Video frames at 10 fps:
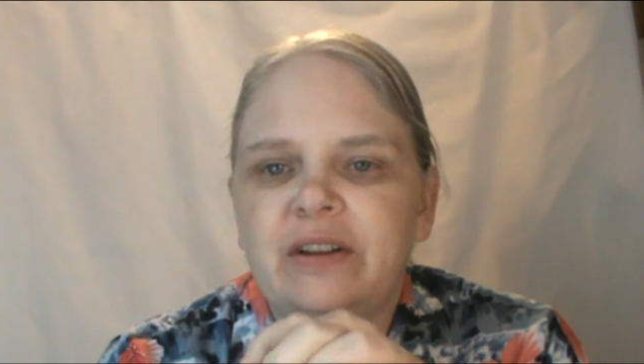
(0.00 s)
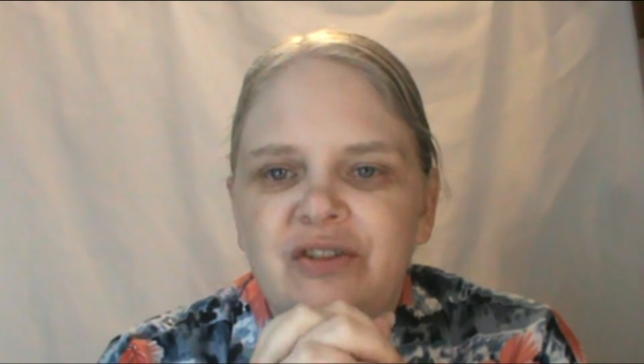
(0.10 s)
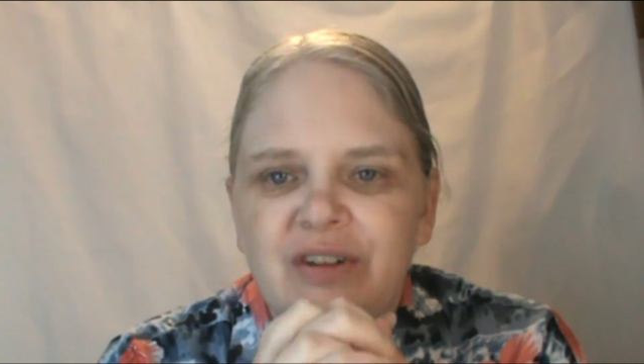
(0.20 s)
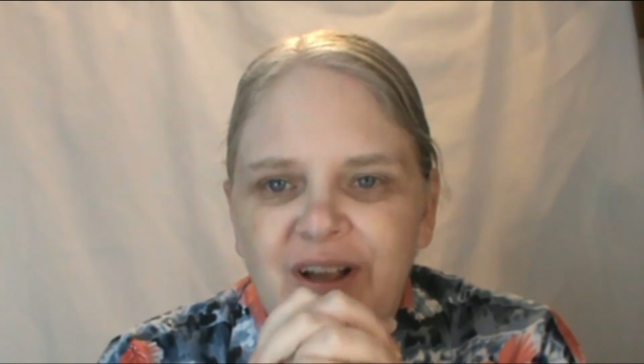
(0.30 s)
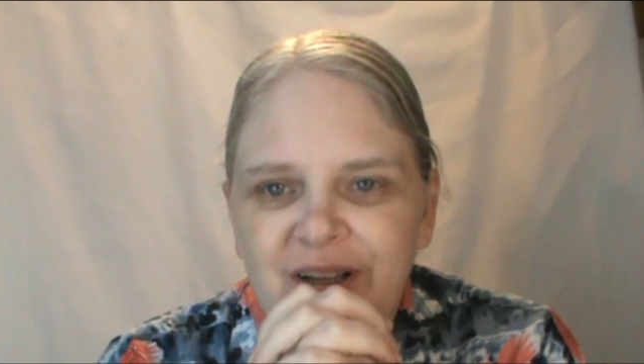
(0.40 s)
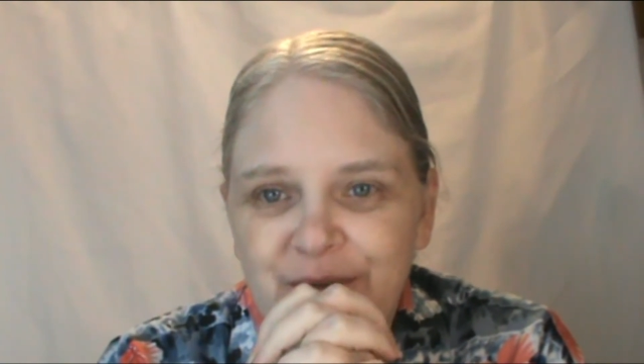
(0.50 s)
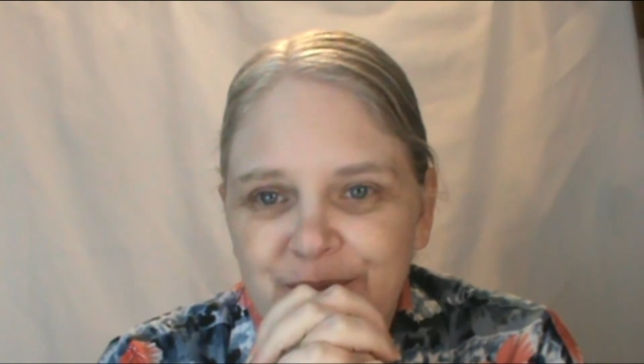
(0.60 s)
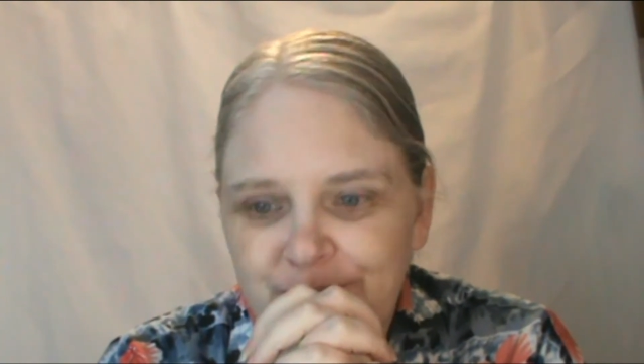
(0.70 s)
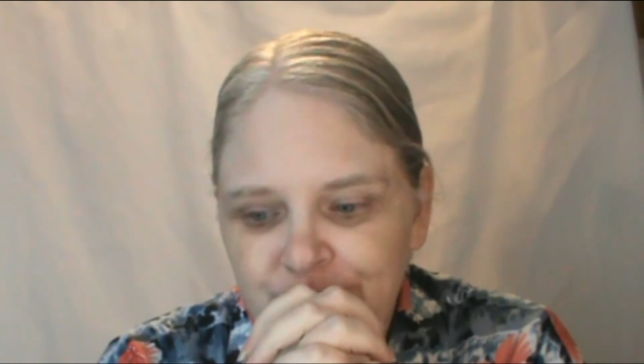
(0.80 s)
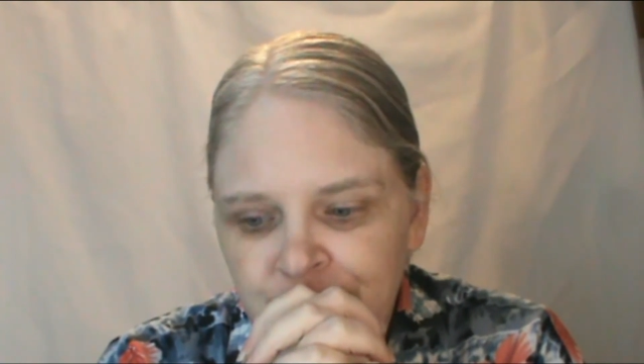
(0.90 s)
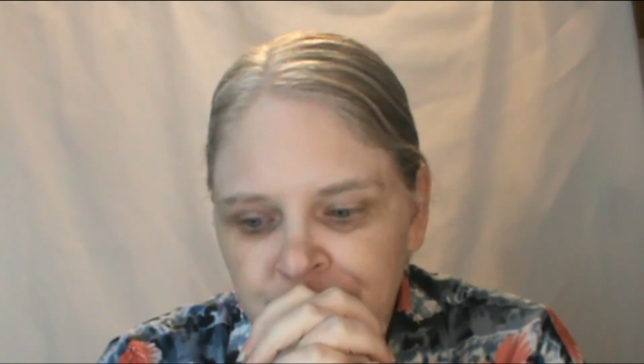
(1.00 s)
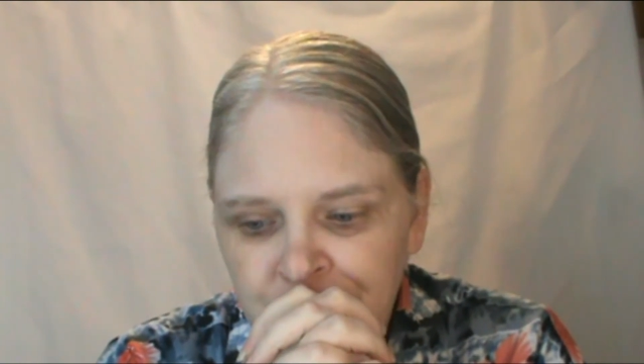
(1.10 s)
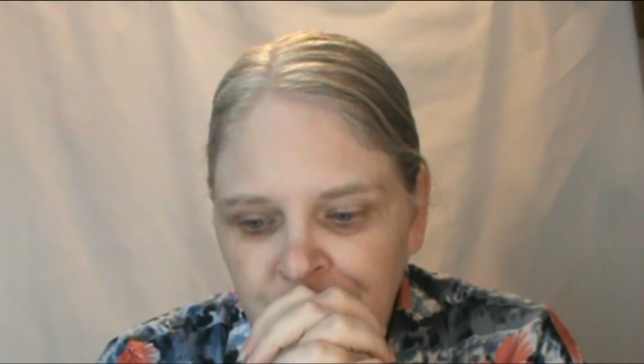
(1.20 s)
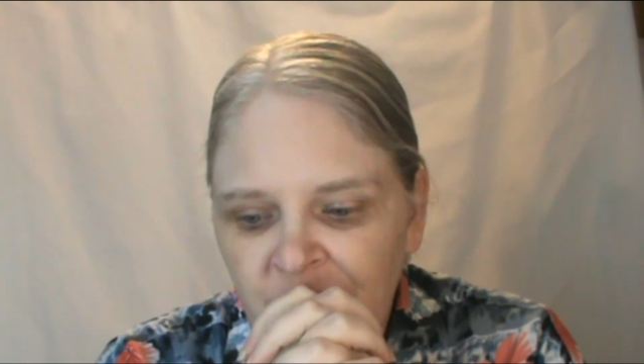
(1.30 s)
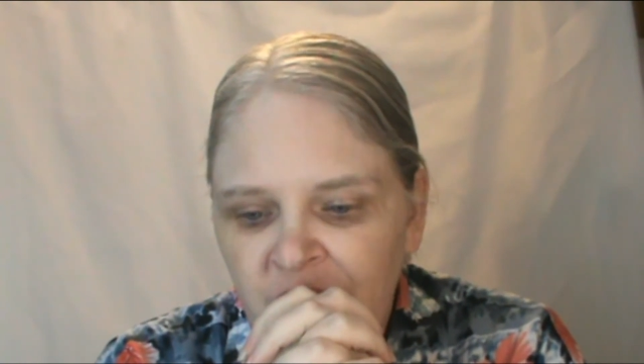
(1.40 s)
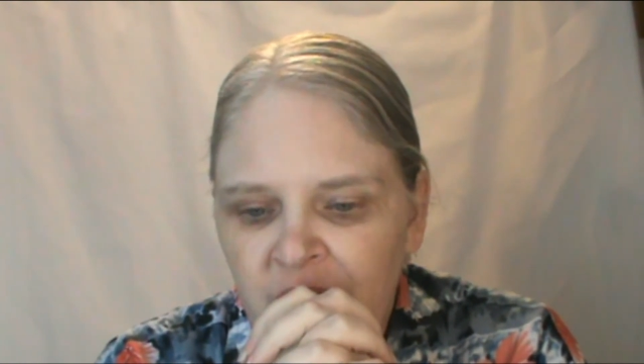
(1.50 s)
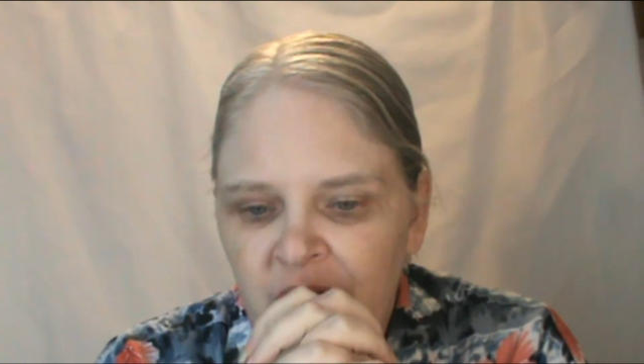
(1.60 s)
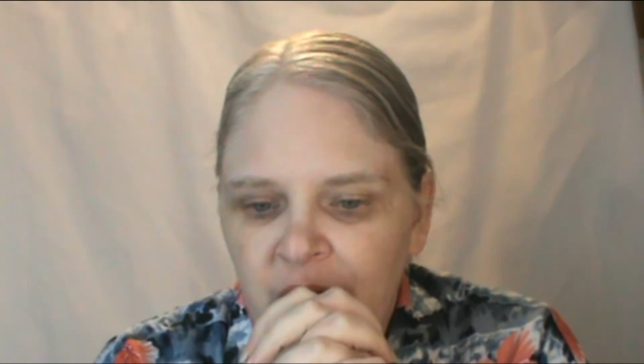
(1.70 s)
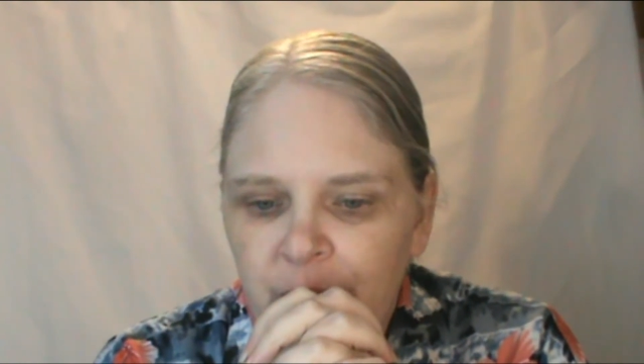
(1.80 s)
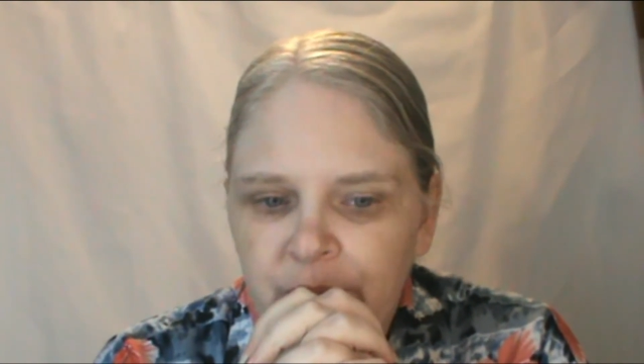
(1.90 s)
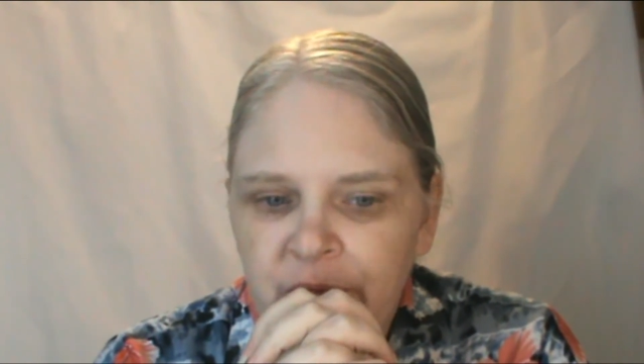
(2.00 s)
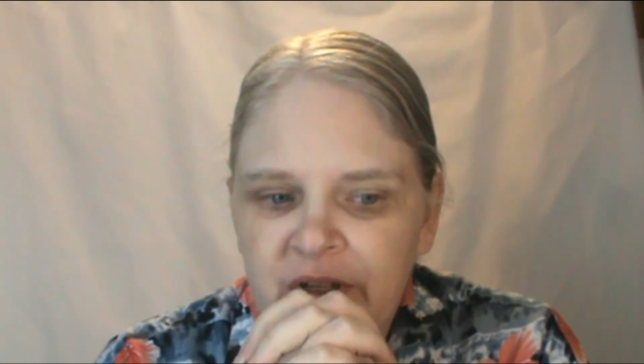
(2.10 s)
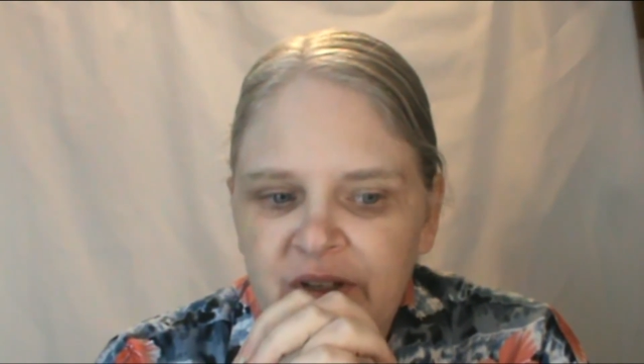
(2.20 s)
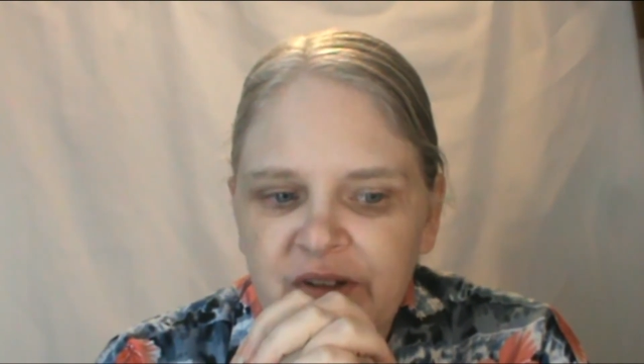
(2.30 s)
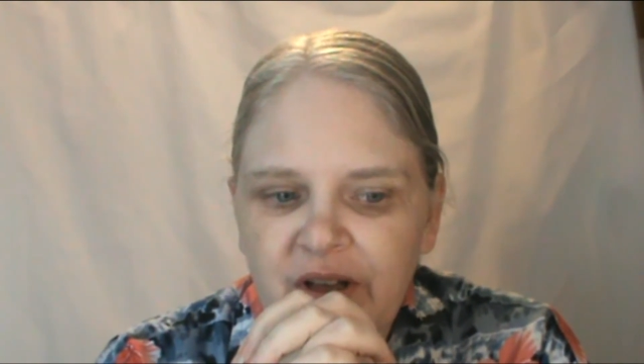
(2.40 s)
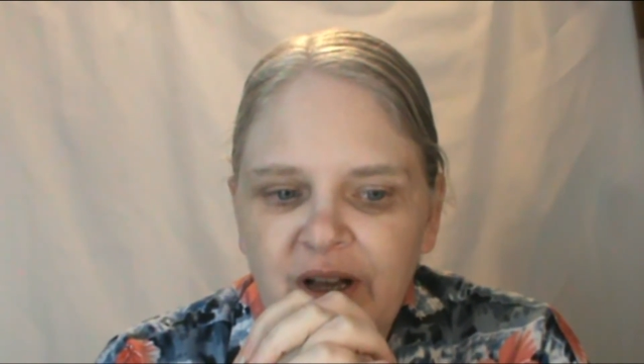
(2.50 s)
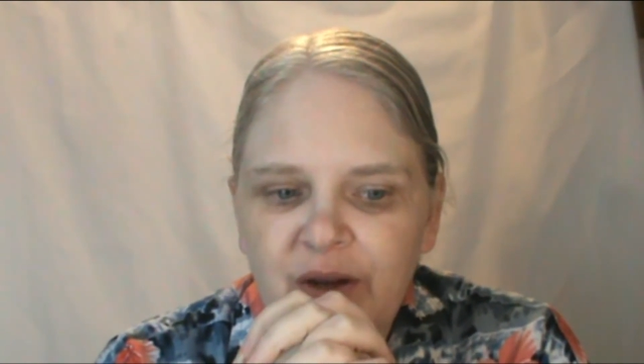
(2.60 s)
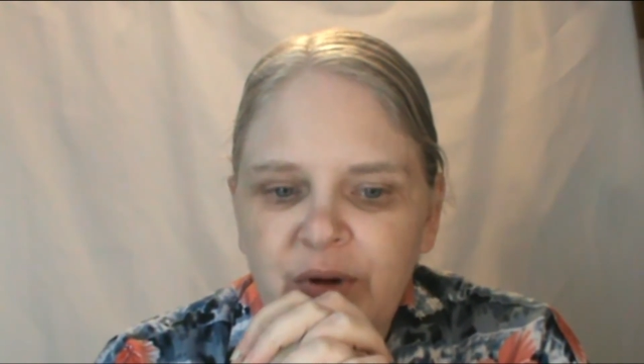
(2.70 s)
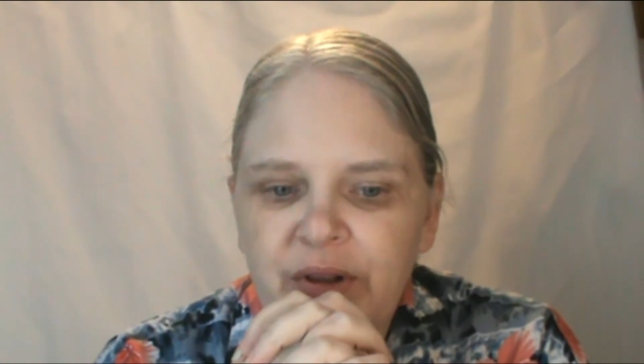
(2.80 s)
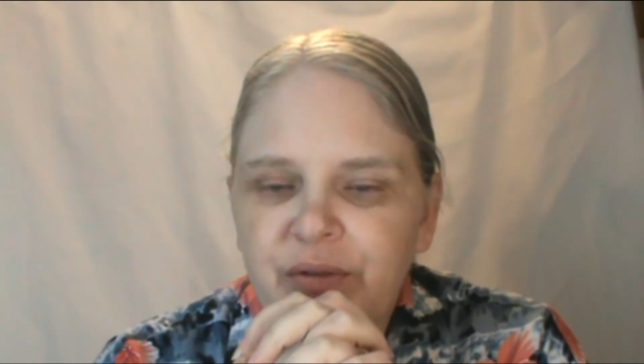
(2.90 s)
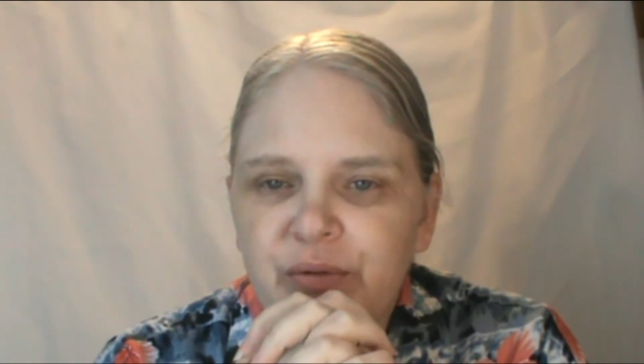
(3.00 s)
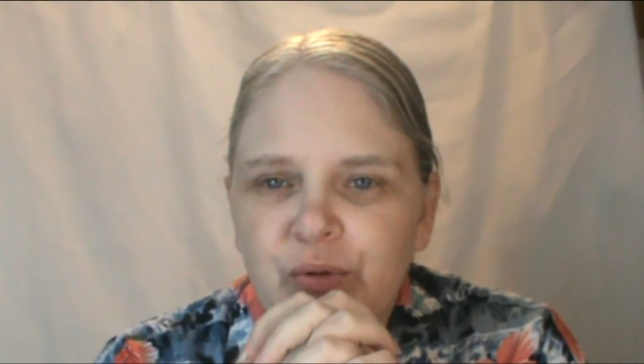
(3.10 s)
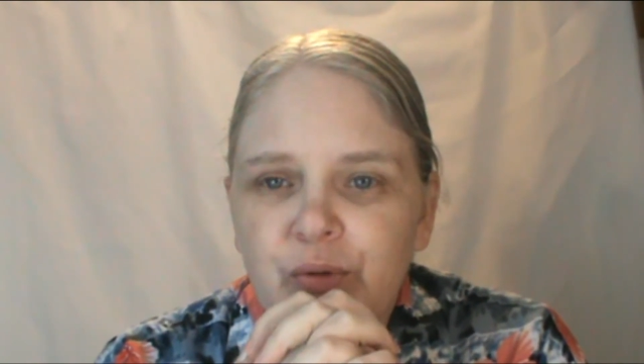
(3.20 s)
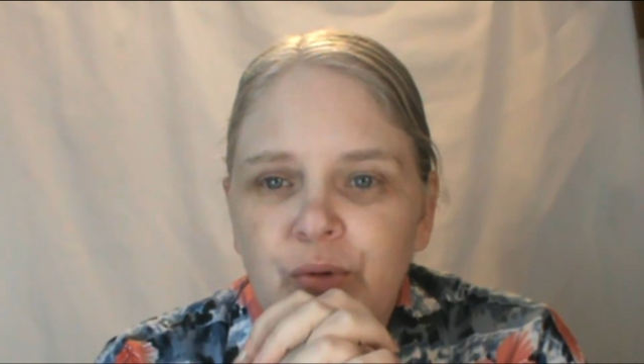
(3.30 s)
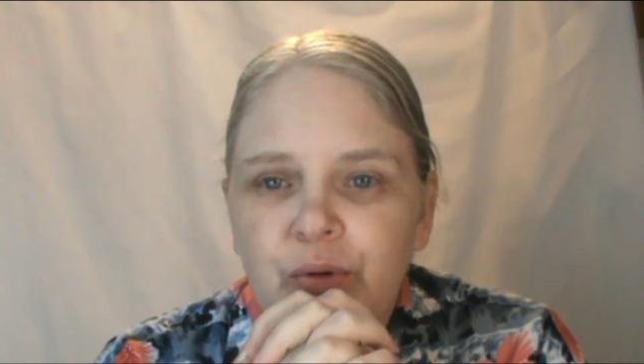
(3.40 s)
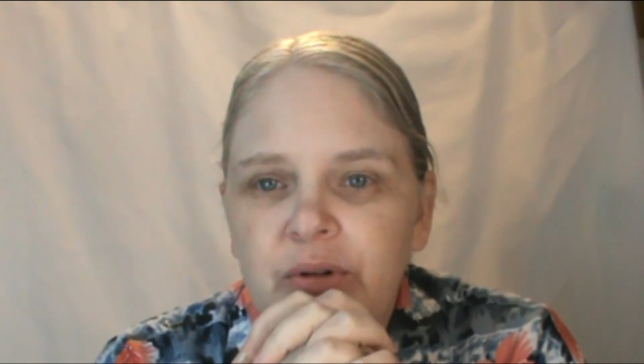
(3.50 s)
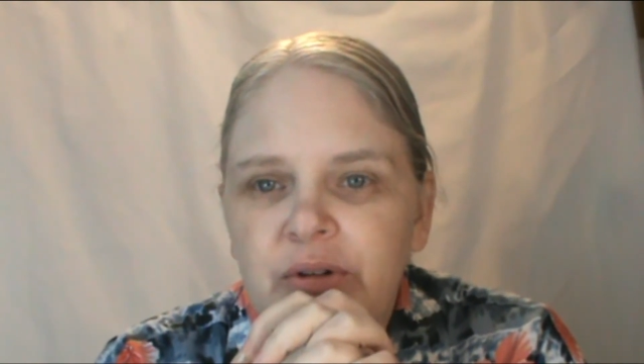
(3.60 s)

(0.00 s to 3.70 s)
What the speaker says: July, because I went through